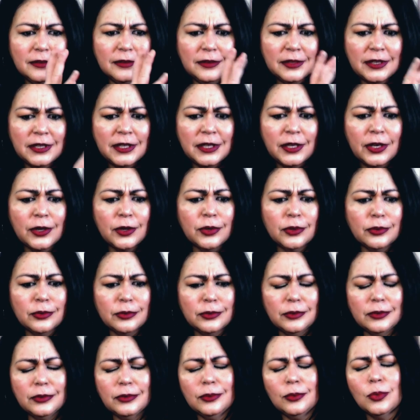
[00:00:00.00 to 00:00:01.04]
you know,
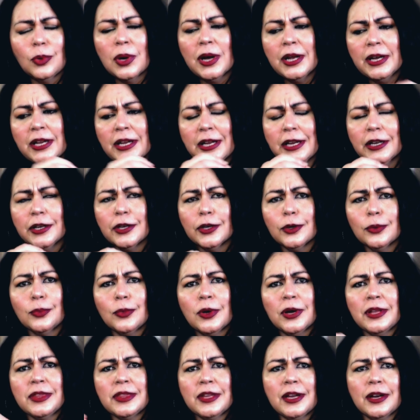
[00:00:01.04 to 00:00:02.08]
one here,
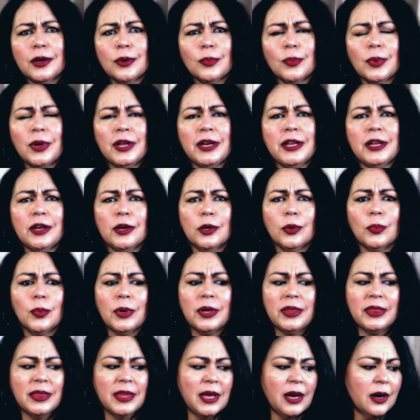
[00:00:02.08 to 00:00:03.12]
one there, one here,
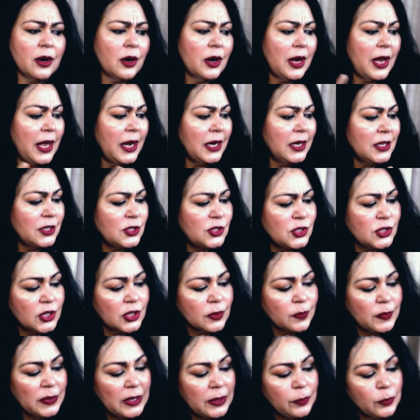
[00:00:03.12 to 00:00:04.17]
one there, and it
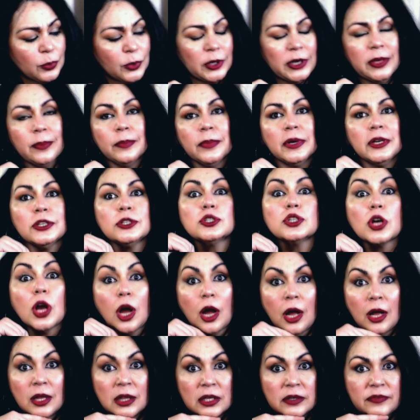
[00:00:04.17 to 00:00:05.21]
took me pretty much
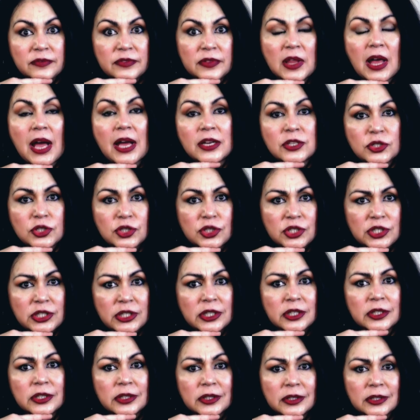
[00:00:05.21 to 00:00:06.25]
all of last
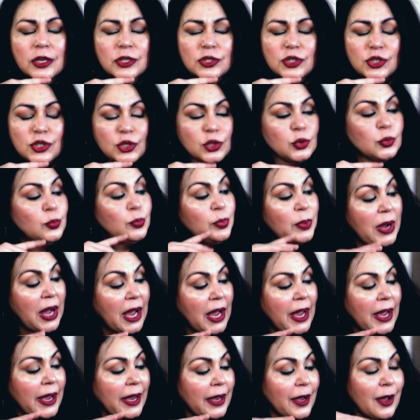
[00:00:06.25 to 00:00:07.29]
year to
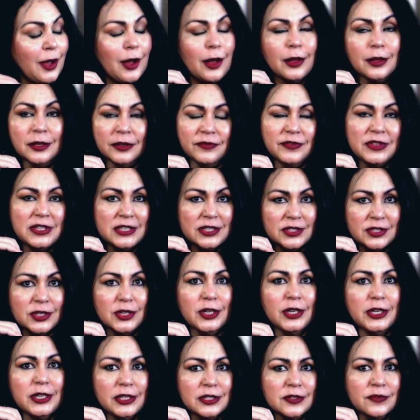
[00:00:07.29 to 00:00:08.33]
buy all of these
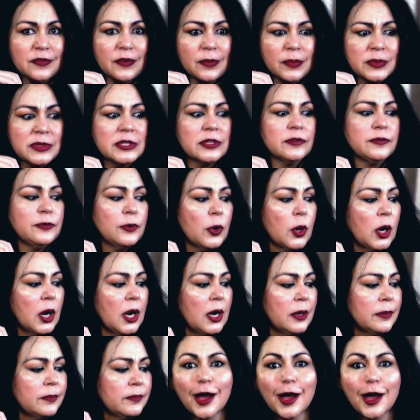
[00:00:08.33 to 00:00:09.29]
goodies from Sephora.